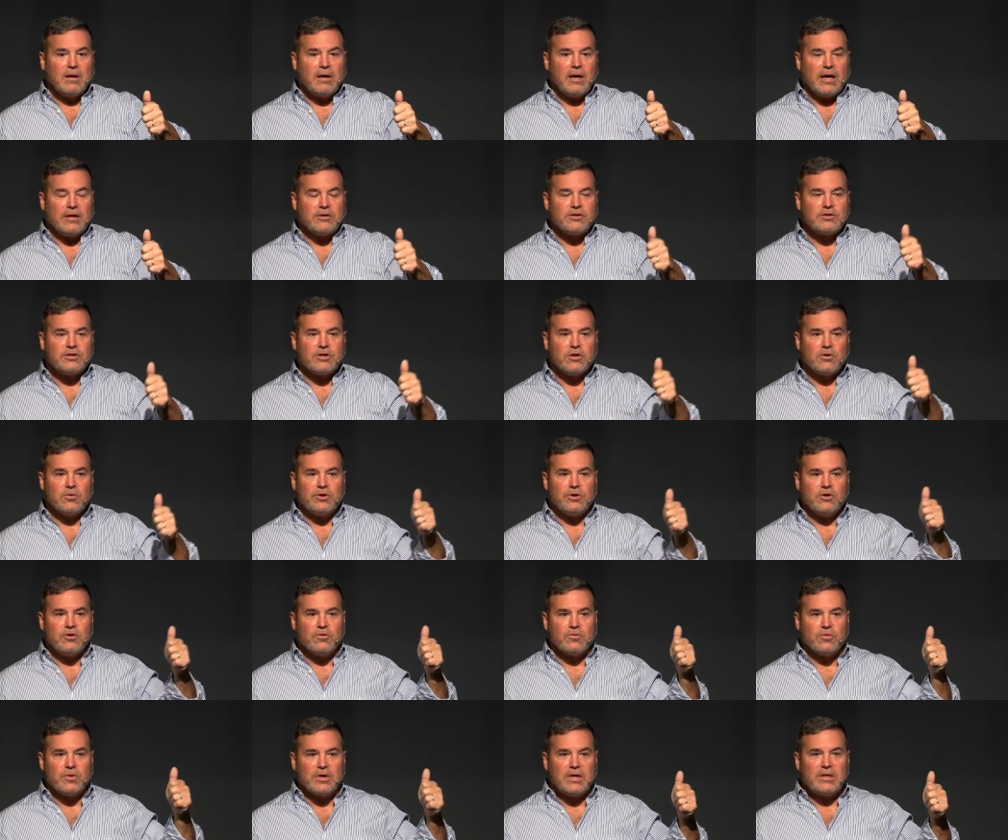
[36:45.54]
And so when
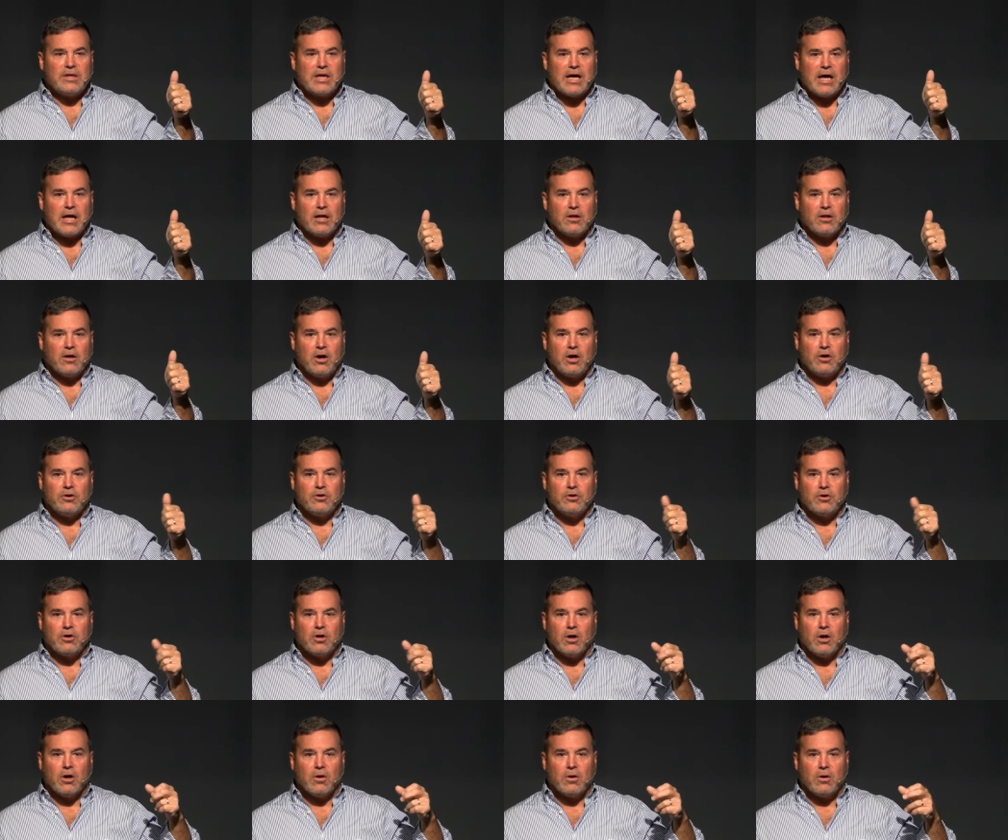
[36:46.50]
you read that law, you
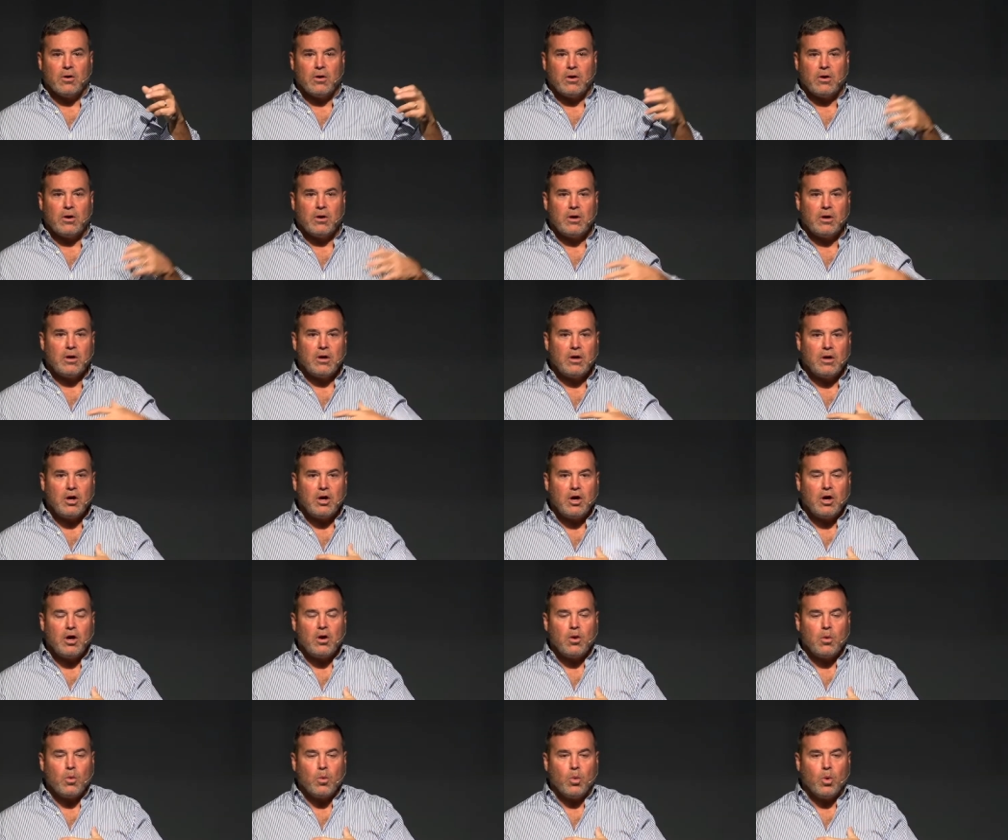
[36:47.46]
go,
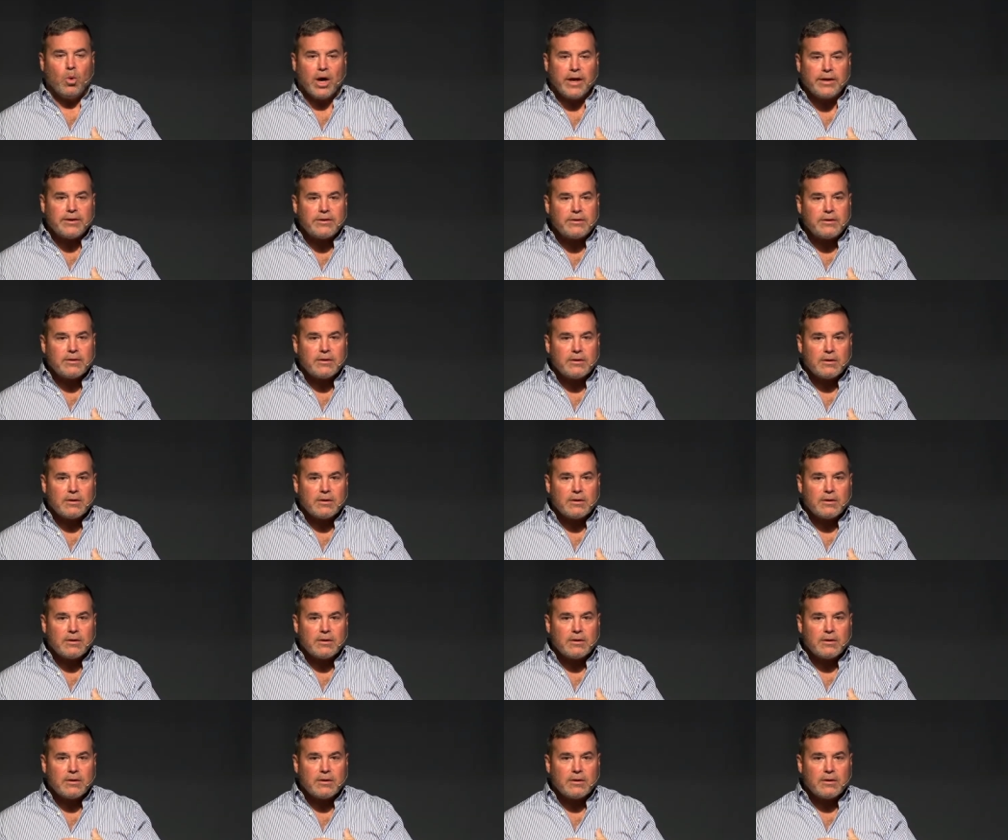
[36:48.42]
what?